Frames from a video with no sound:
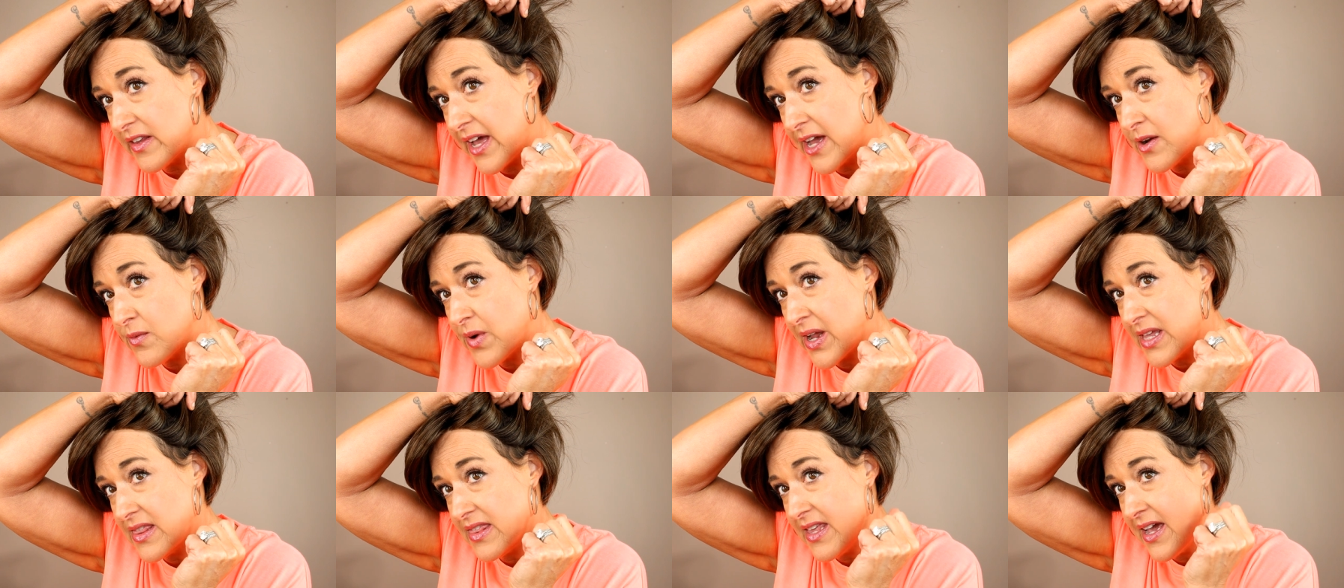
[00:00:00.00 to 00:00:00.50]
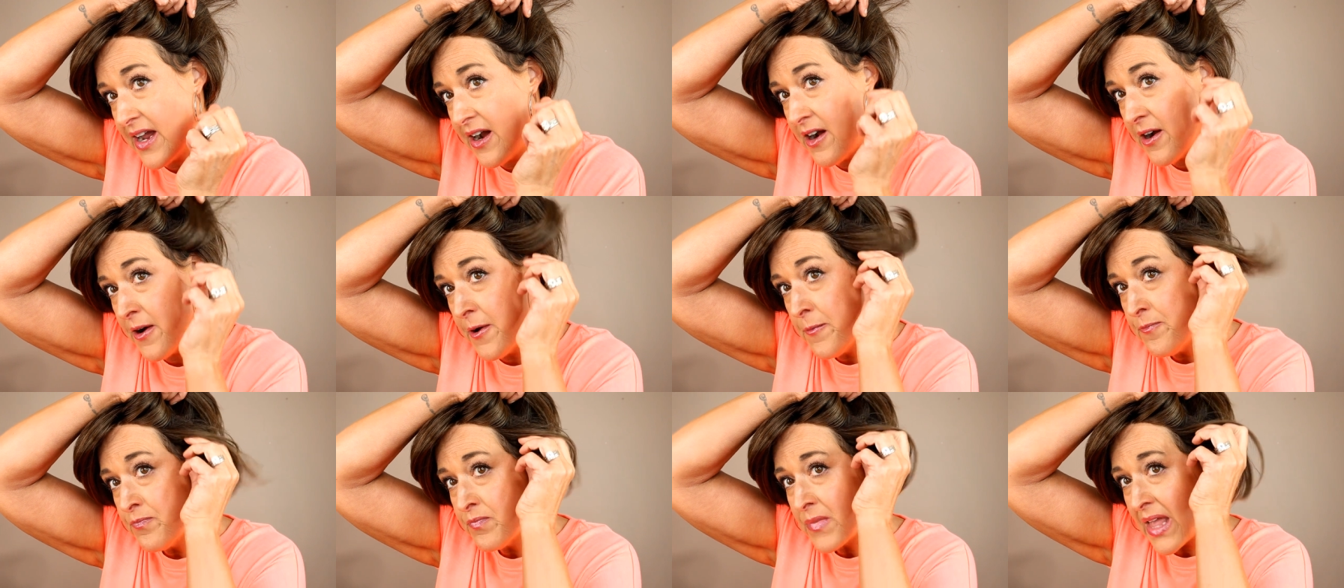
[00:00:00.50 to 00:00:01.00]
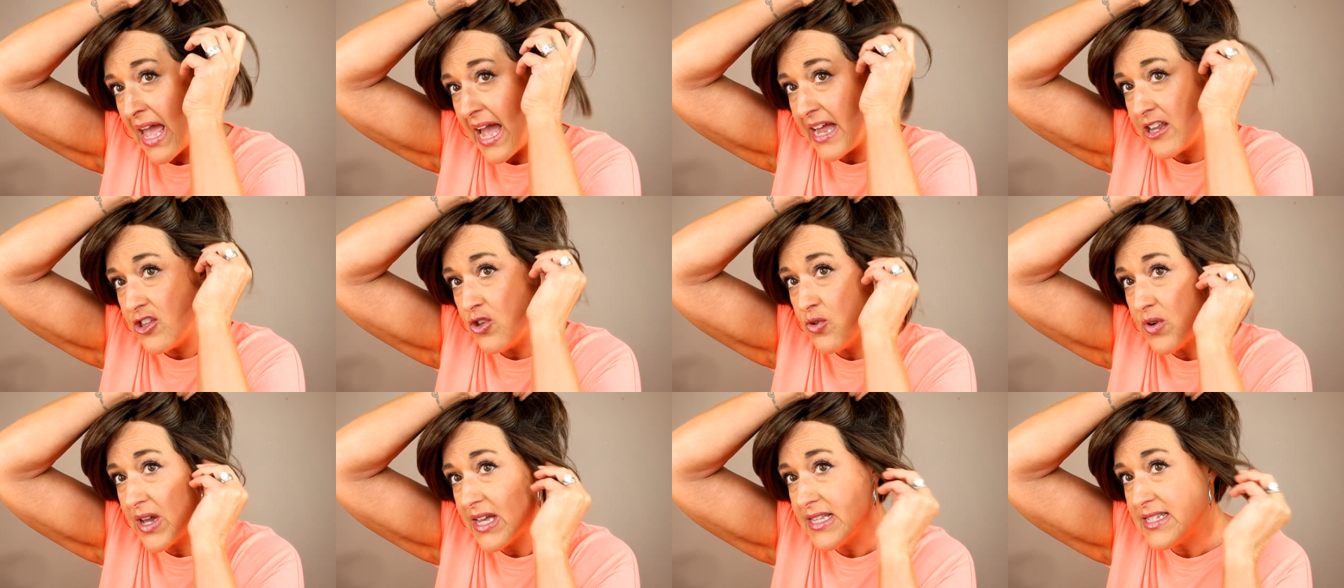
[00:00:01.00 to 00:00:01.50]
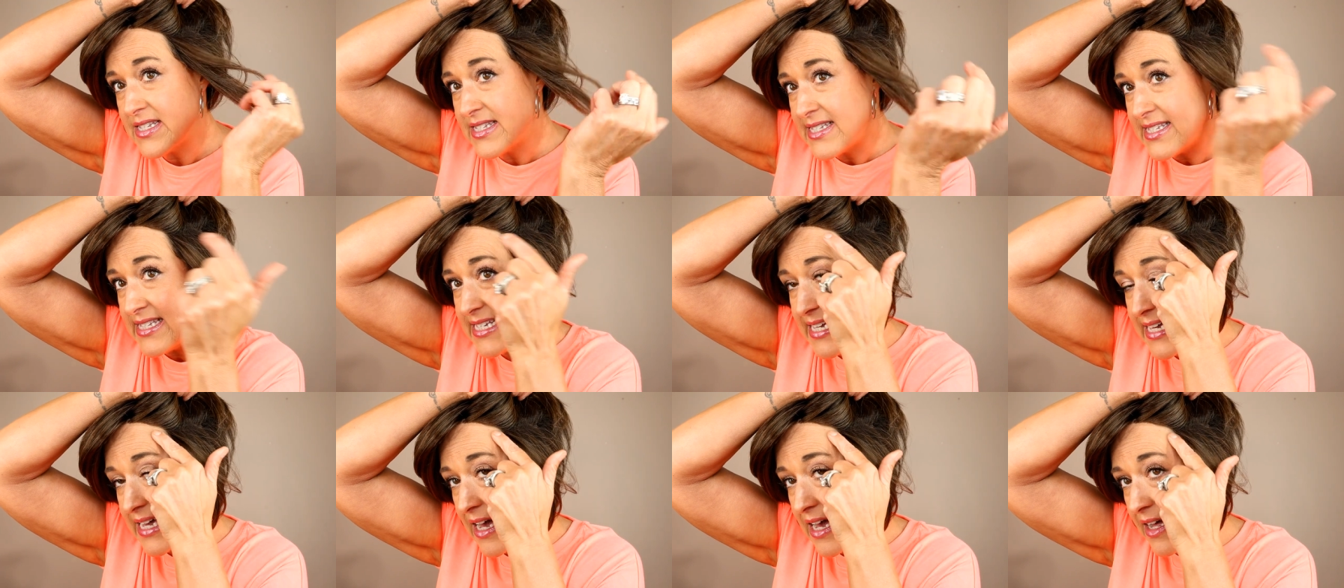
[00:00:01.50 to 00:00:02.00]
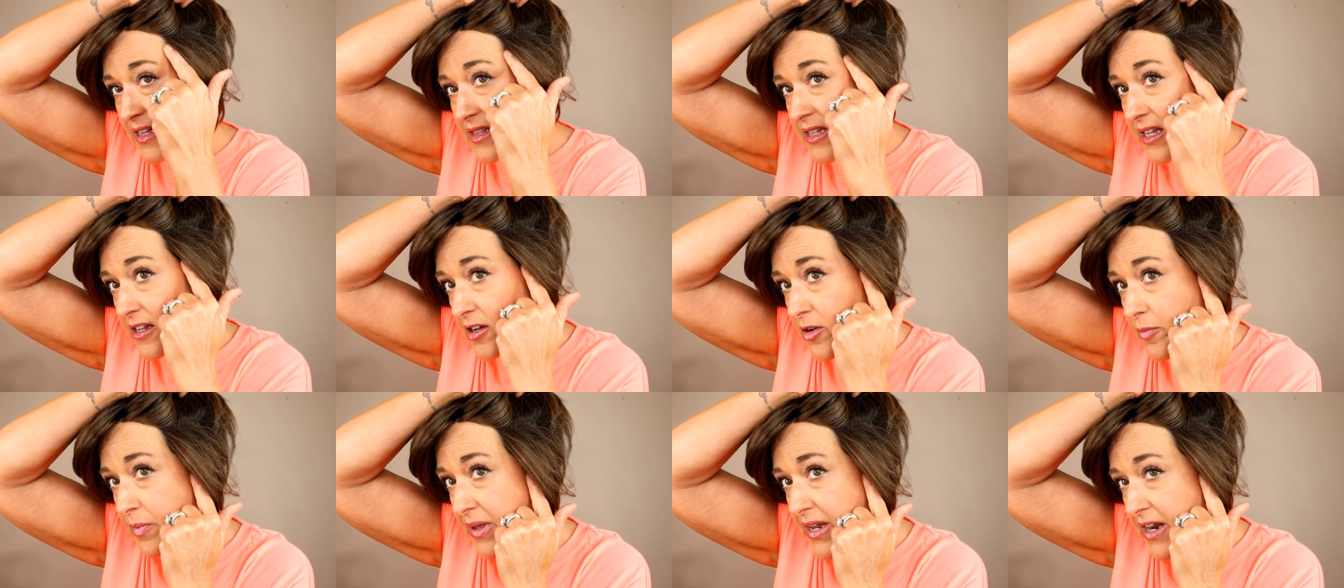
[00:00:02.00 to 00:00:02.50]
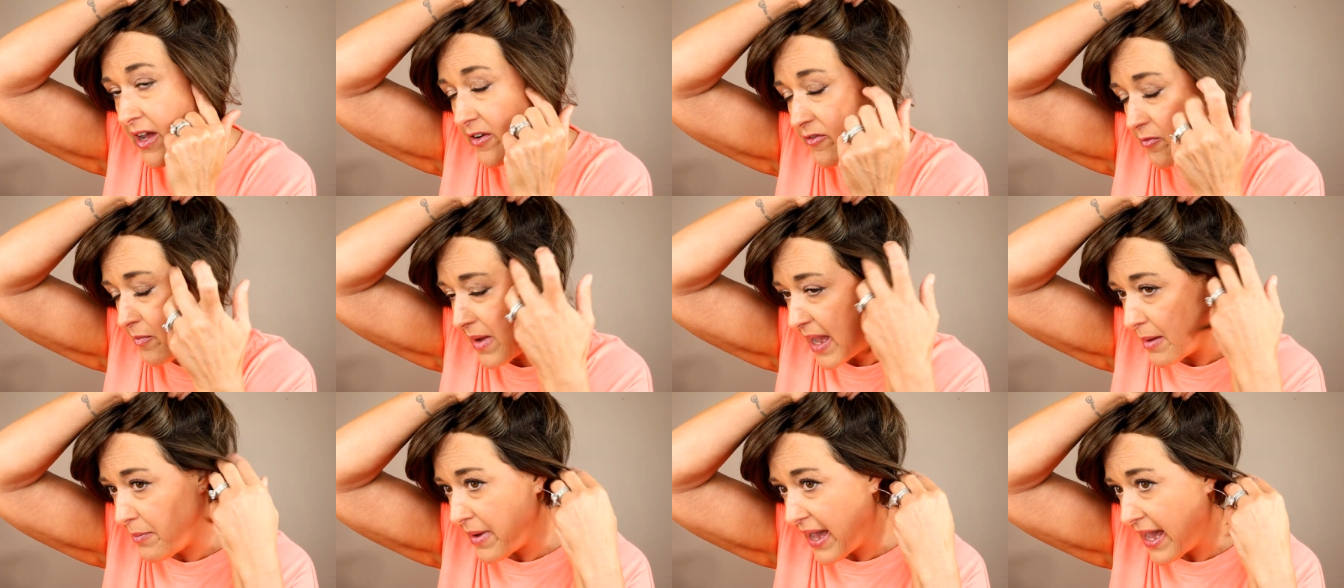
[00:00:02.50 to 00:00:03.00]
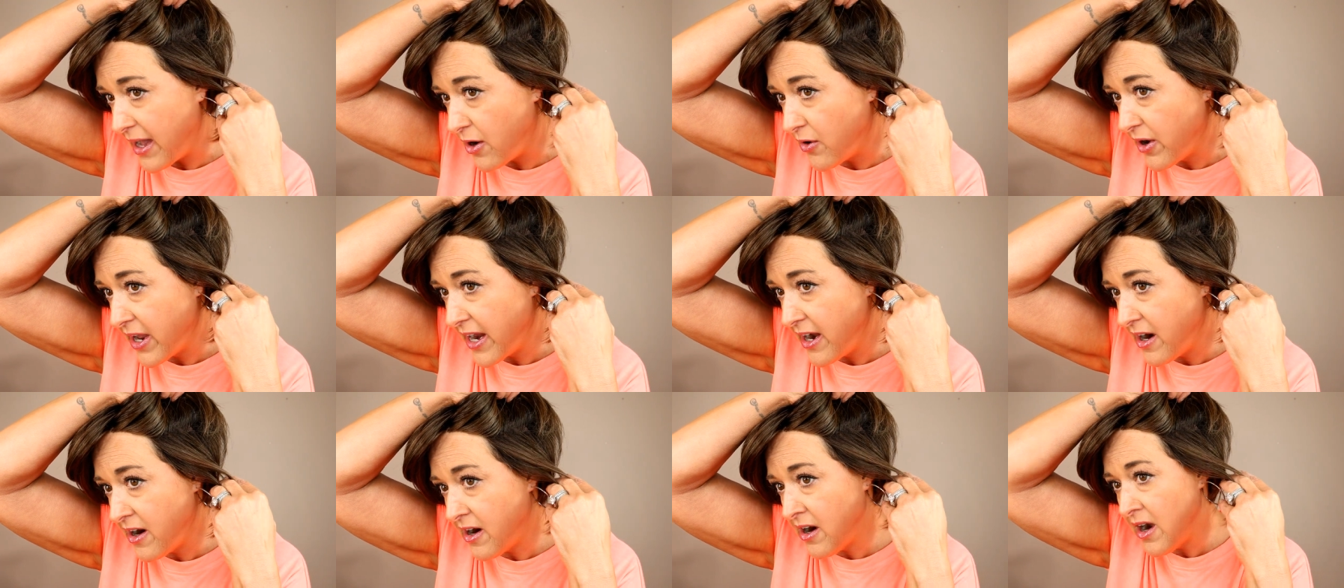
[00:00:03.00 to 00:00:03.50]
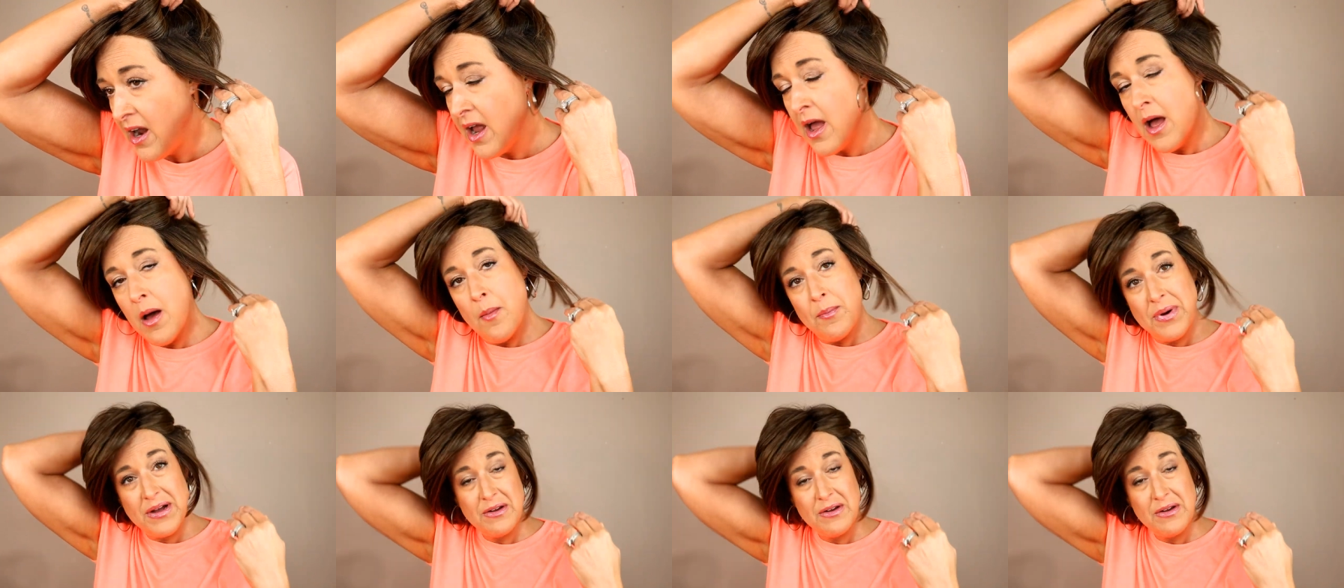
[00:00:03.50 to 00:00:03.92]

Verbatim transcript: hairline right there and you can see a little bit of my bio hair,